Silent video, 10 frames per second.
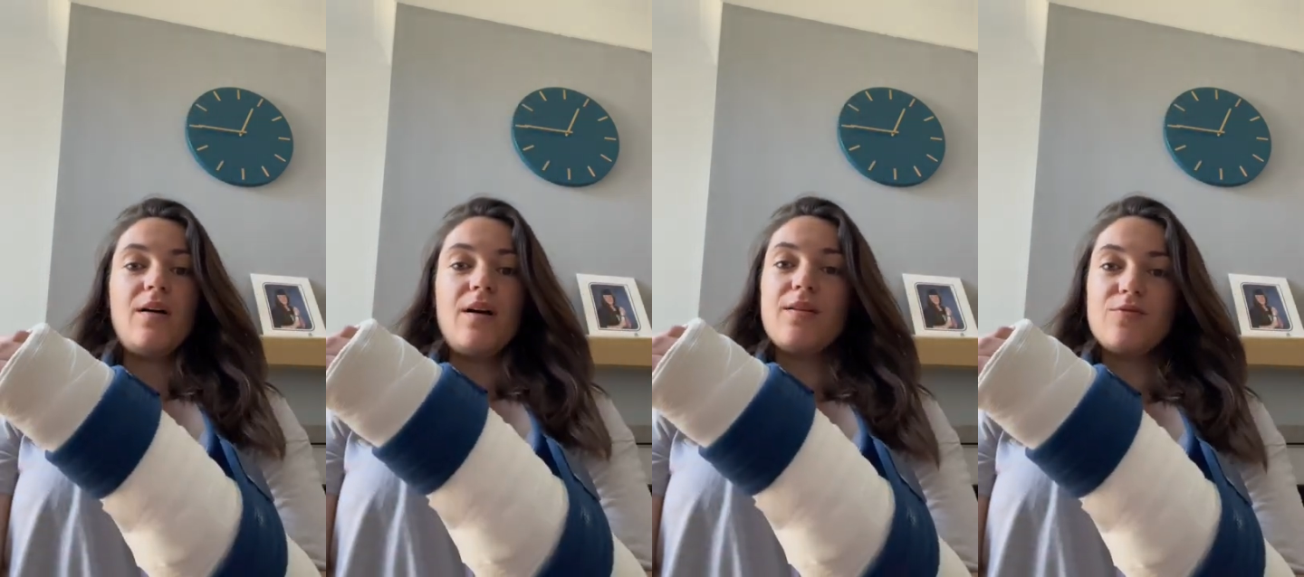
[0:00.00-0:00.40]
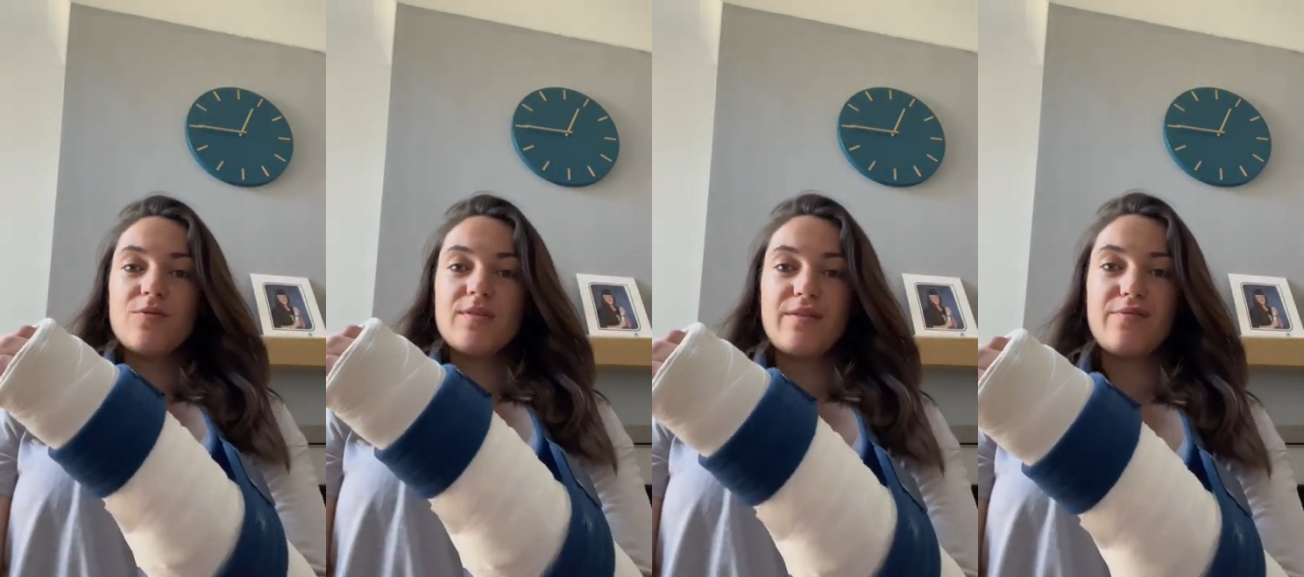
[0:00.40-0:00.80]
I've
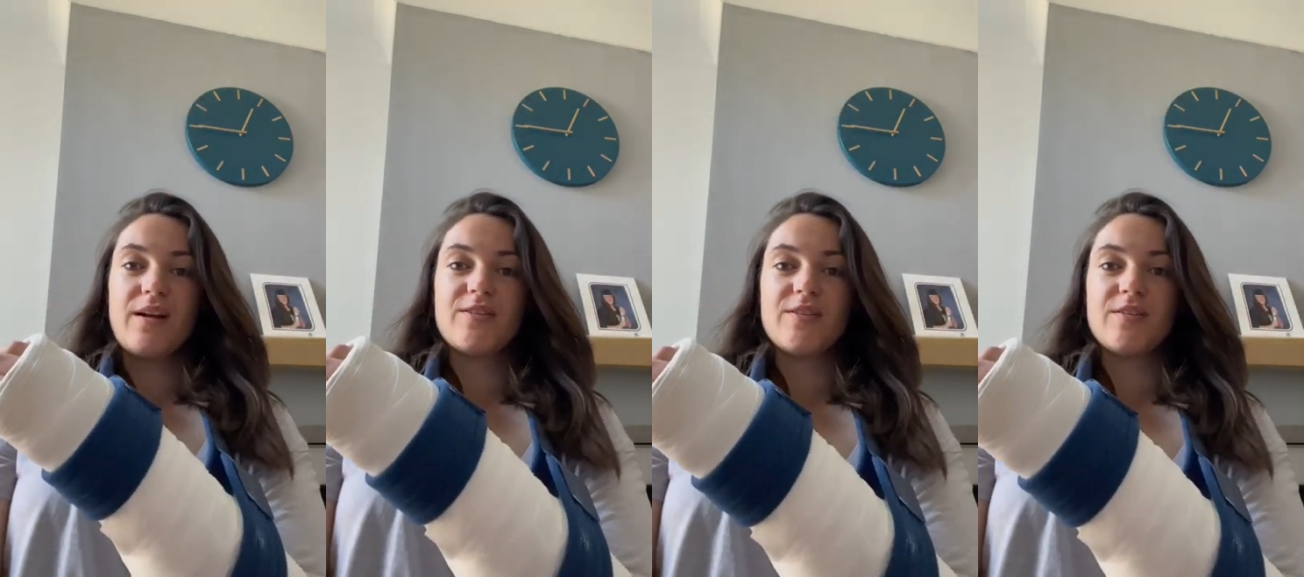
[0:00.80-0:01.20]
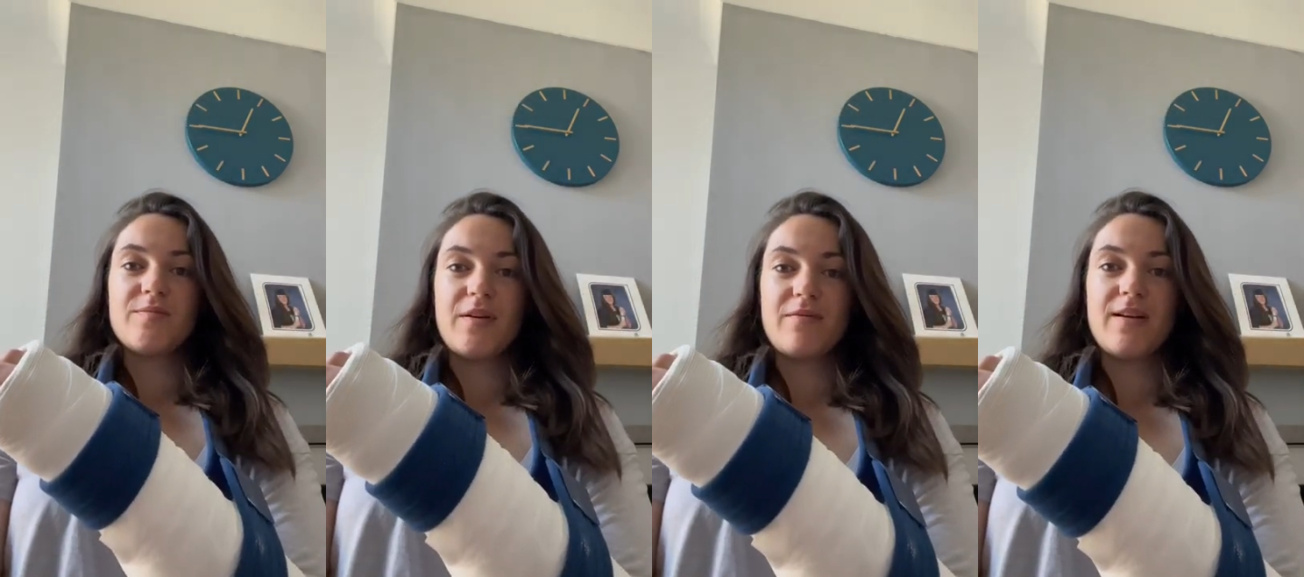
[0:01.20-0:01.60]
also fractured
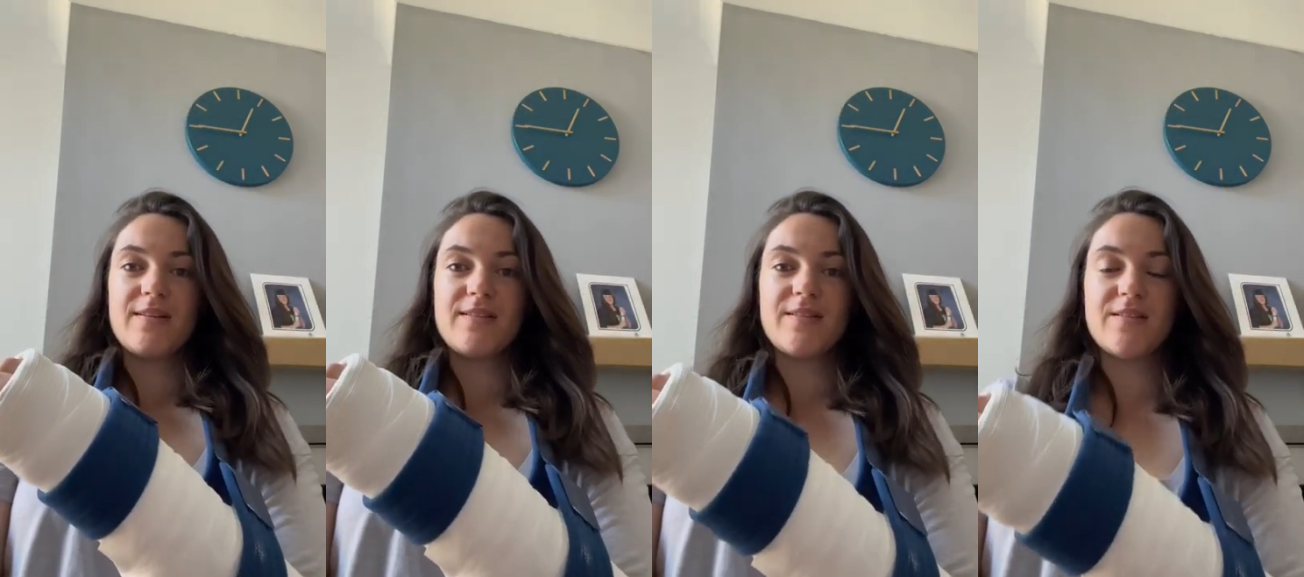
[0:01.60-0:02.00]
my wrist.